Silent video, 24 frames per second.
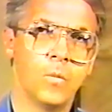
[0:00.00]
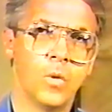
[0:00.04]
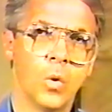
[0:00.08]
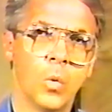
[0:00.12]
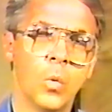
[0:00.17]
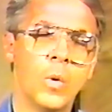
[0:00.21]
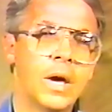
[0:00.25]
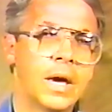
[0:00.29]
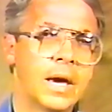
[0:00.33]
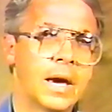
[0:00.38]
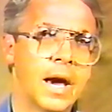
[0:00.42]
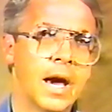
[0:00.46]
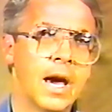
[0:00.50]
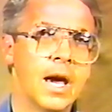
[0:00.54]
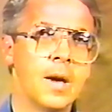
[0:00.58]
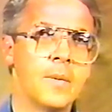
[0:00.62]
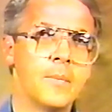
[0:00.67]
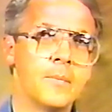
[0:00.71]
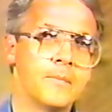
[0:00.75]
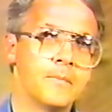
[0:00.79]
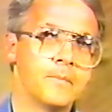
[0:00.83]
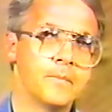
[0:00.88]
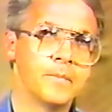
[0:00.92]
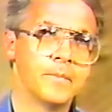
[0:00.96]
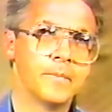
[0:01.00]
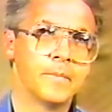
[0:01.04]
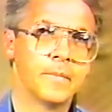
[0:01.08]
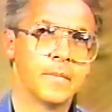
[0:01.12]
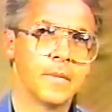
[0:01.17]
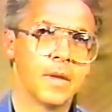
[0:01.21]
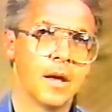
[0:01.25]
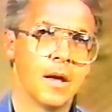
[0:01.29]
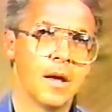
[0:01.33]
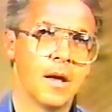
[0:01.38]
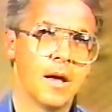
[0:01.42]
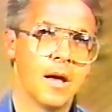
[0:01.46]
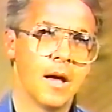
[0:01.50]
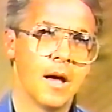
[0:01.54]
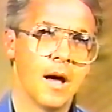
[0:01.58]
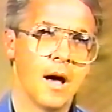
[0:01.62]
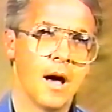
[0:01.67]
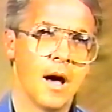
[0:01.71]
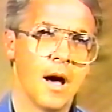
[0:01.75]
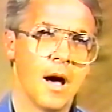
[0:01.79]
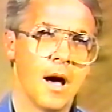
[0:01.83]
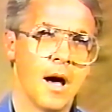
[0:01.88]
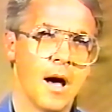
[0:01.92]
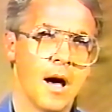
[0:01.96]
we came,
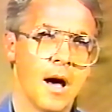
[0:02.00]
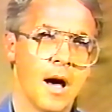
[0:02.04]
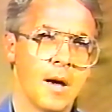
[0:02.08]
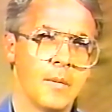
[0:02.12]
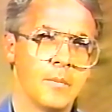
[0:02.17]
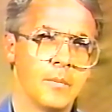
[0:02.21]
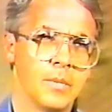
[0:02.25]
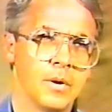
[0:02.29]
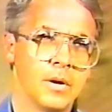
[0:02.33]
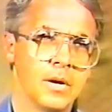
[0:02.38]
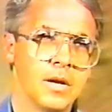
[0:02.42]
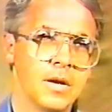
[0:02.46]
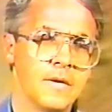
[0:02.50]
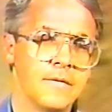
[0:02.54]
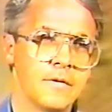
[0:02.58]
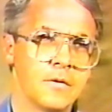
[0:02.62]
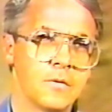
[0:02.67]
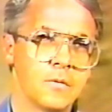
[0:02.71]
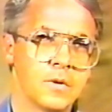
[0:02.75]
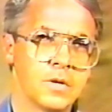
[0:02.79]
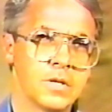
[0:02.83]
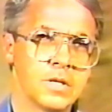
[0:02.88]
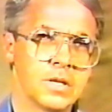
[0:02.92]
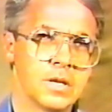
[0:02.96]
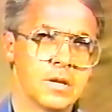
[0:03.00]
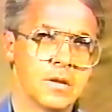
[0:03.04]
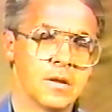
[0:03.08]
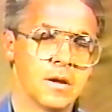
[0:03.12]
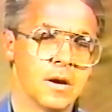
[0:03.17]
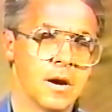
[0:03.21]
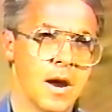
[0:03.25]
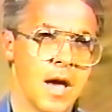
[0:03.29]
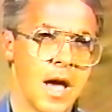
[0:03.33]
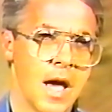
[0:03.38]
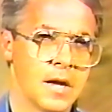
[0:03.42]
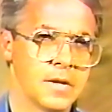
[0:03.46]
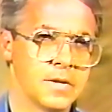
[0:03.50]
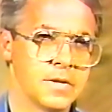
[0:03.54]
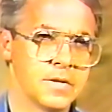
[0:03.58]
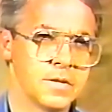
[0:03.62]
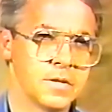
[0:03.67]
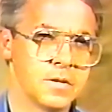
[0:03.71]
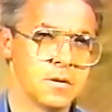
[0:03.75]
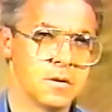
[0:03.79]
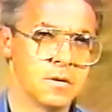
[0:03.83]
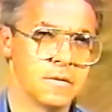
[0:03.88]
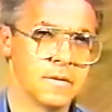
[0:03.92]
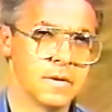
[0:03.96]
I believe it was to the last
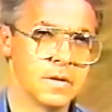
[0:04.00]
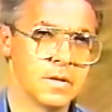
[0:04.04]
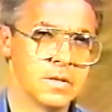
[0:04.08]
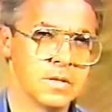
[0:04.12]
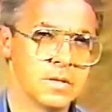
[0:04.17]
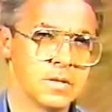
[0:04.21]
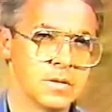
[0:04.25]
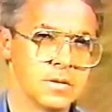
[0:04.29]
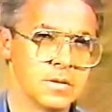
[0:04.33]
service,